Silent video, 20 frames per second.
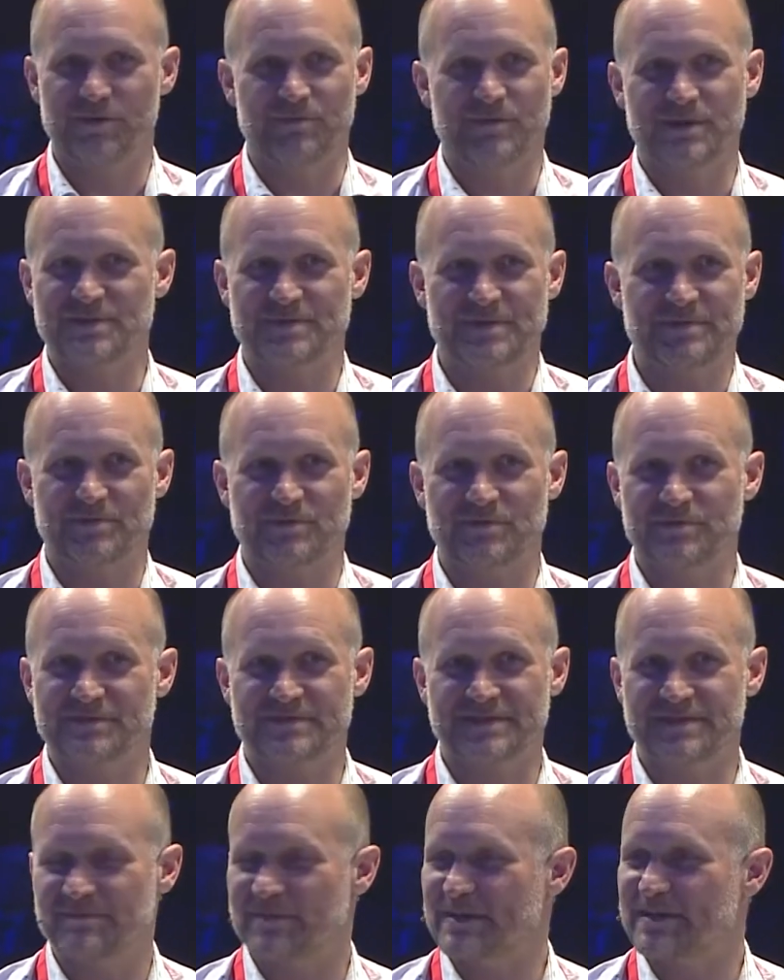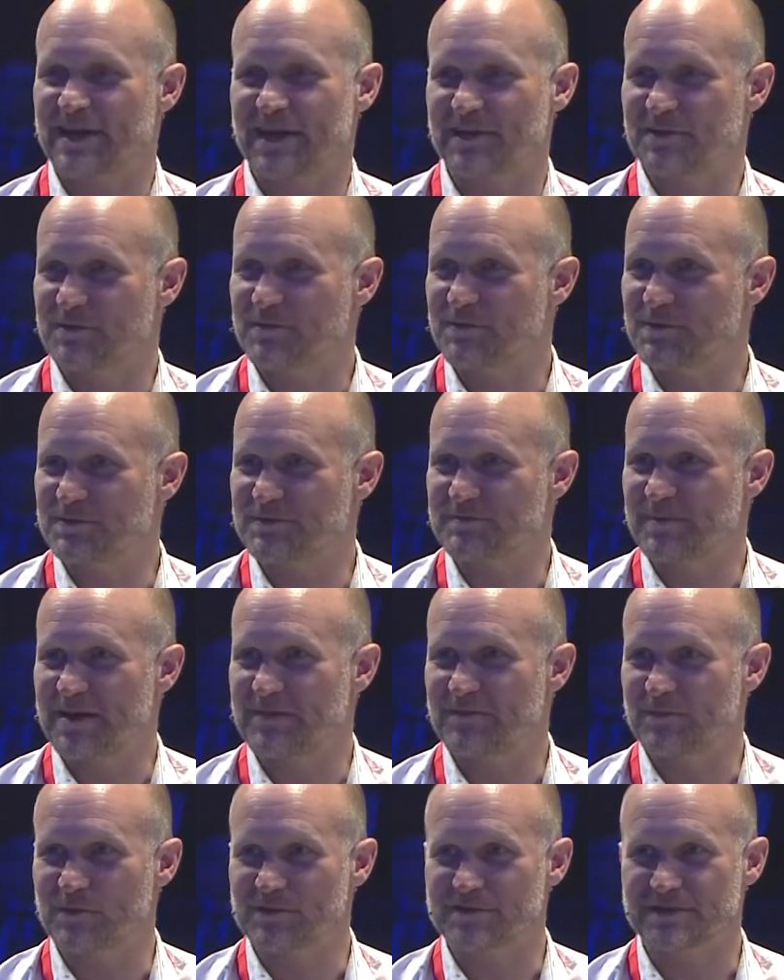most people simply cannot afford to pay
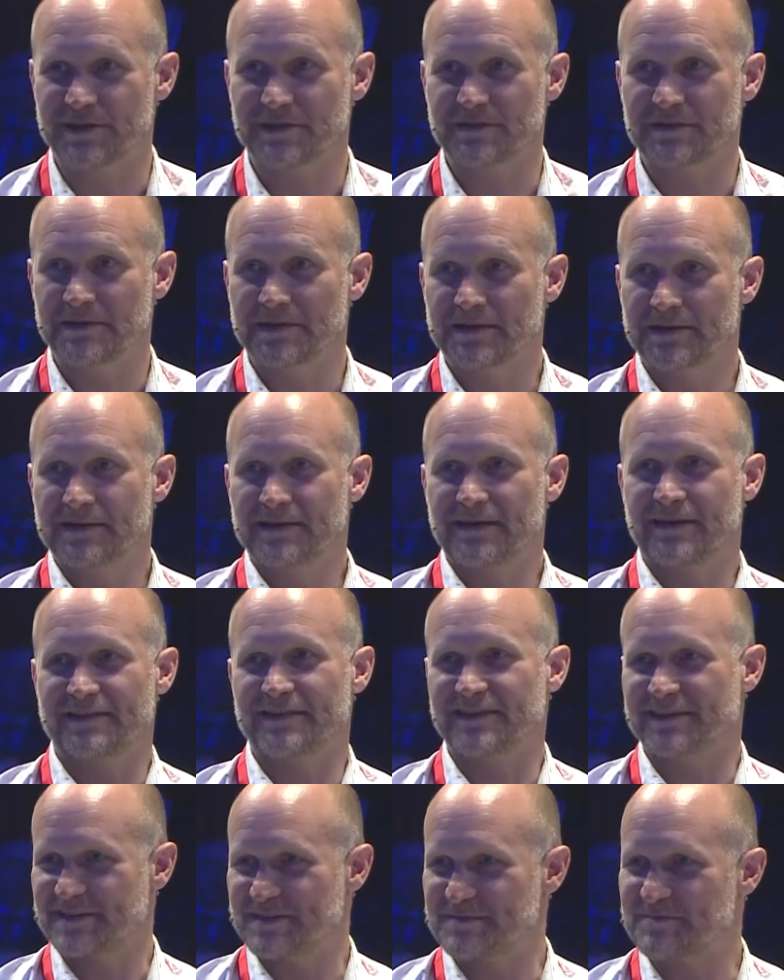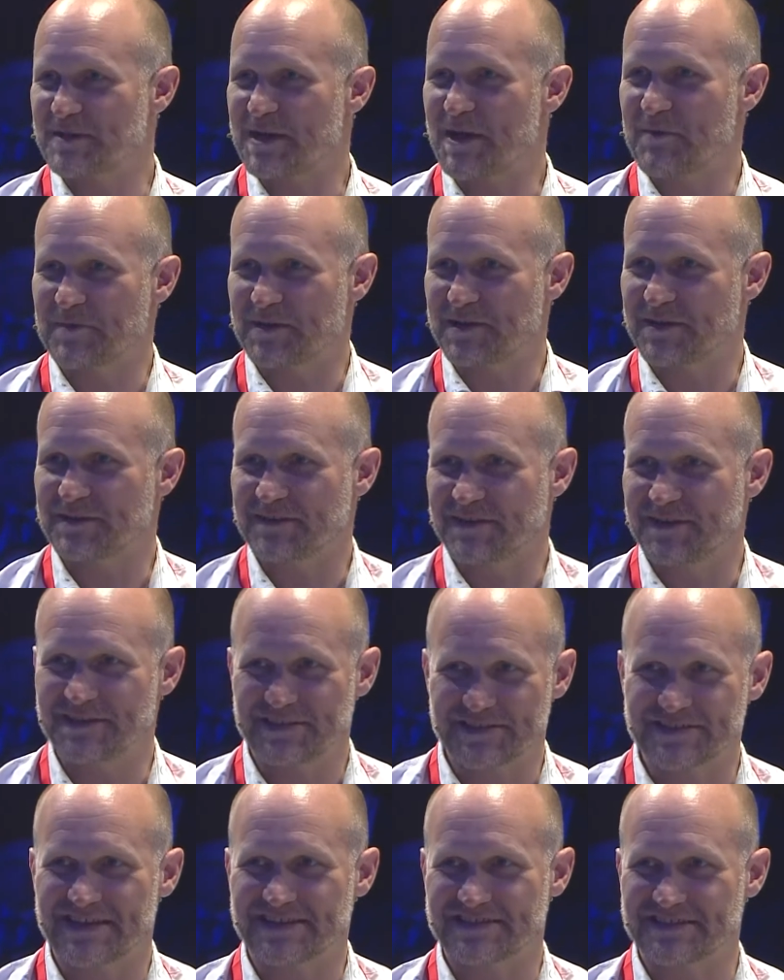for. So I think it's becoming a
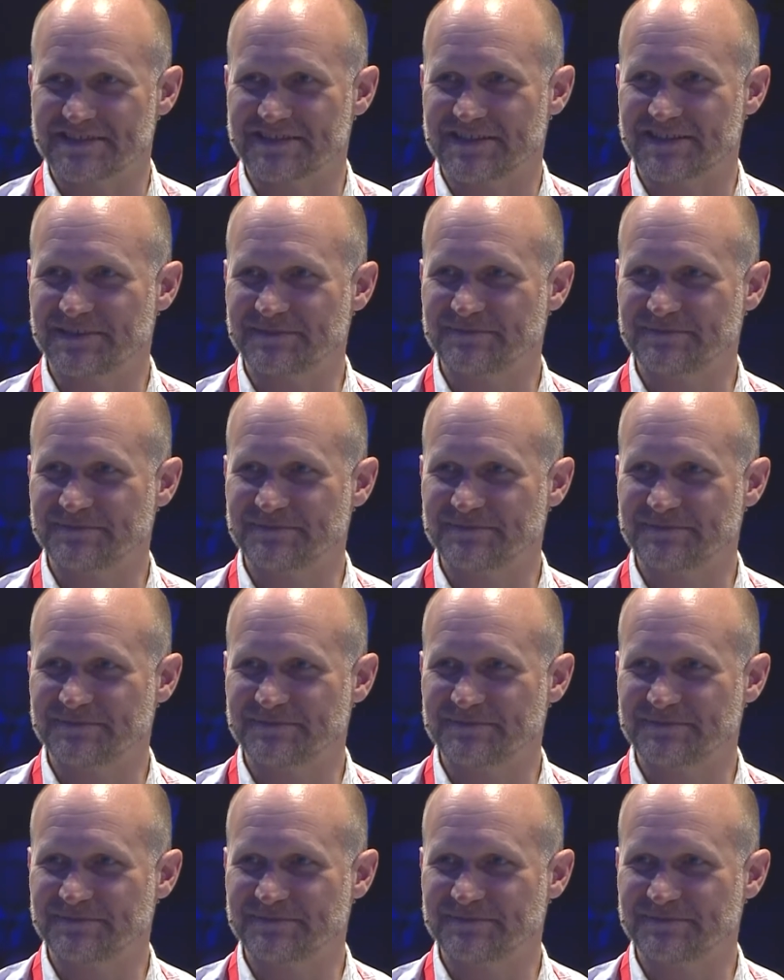necessity.